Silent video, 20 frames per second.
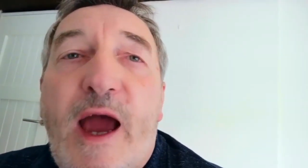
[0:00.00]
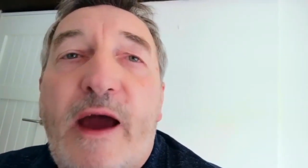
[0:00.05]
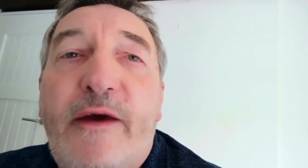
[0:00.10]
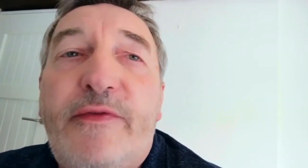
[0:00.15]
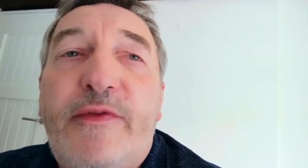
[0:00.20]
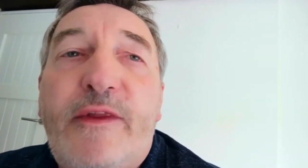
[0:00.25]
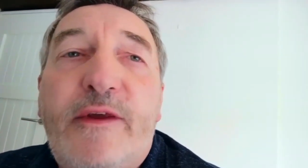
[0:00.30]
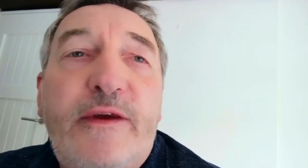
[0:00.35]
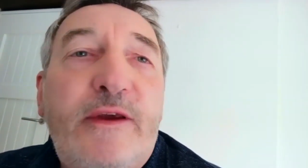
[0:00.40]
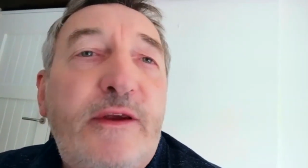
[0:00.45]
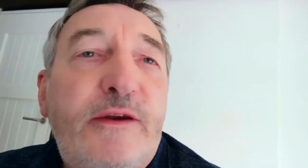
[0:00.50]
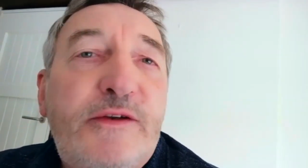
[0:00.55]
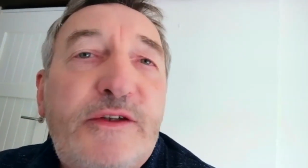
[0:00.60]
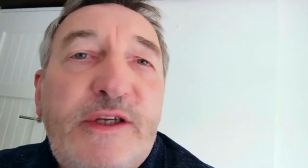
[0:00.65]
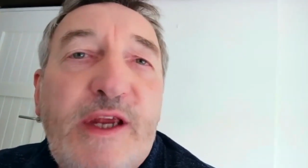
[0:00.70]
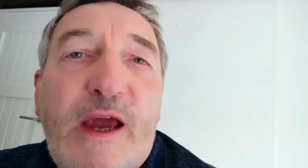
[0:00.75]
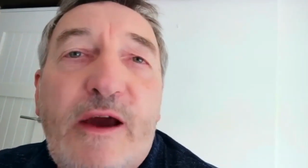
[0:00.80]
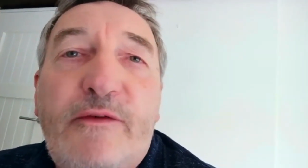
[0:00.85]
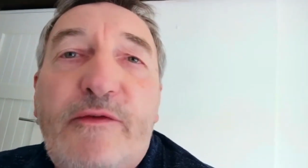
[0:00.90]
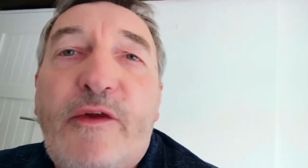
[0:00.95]
and the
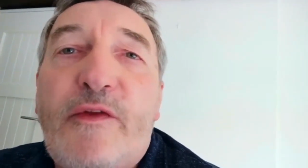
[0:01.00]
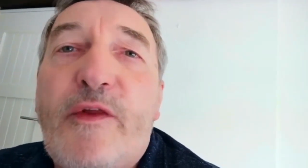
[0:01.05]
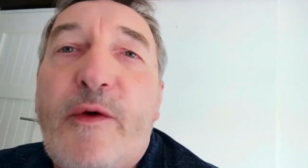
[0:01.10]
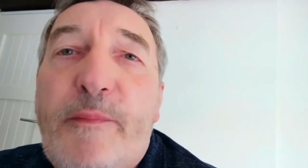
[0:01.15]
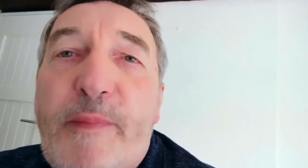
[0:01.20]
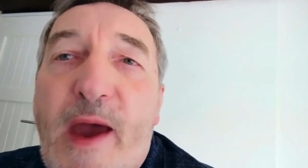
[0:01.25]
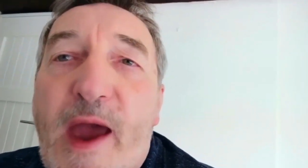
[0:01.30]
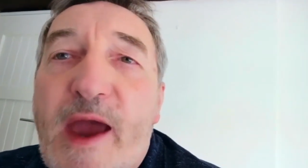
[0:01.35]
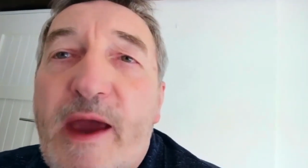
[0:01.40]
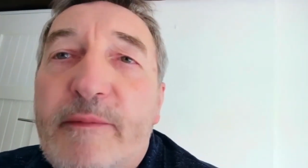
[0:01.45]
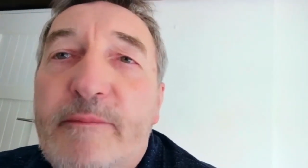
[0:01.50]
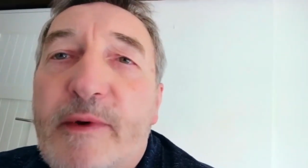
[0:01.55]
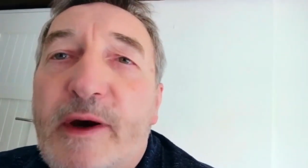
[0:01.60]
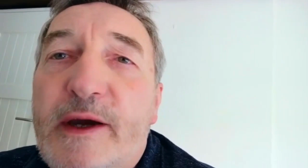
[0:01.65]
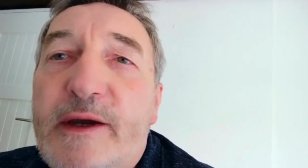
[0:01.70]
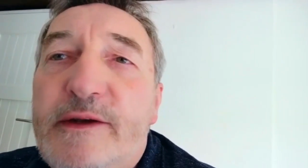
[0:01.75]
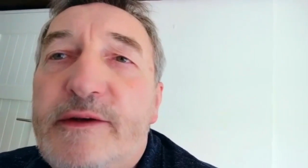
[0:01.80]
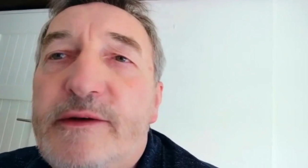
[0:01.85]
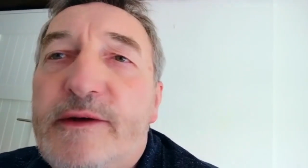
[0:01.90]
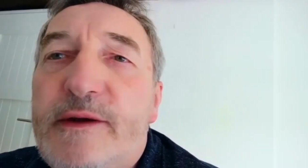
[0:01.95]
sound that the band
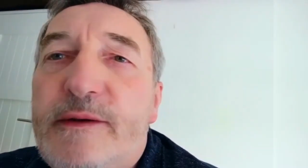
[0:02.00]
made.